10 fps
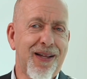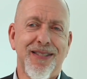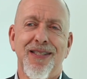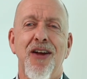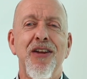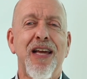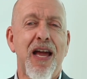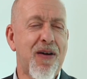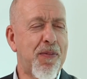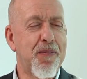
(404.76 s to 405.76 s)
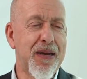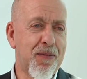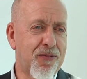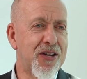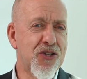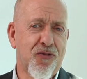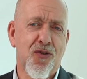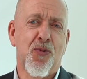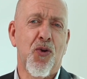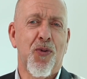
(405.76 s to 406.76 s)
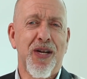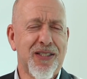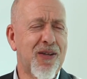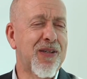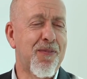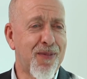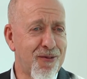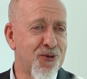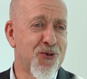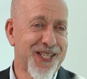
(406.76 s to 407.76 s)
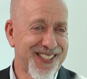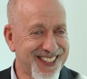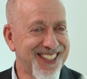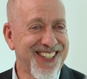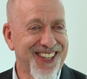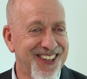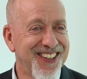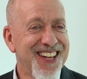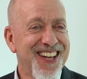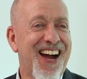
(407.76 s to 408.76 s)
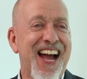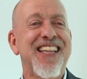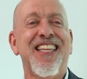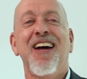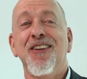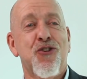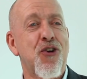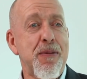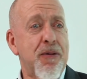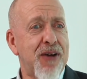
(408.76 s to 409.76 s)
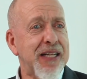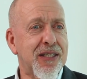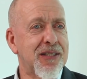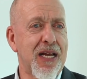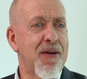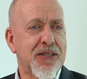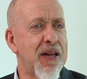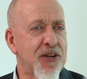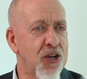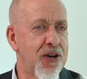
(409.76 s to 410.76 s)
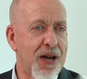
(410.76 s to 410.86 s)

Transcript: listen, I only gave up on being a professional footballer when I was sometime in my 40s. I had that dream and fantasy. I was never good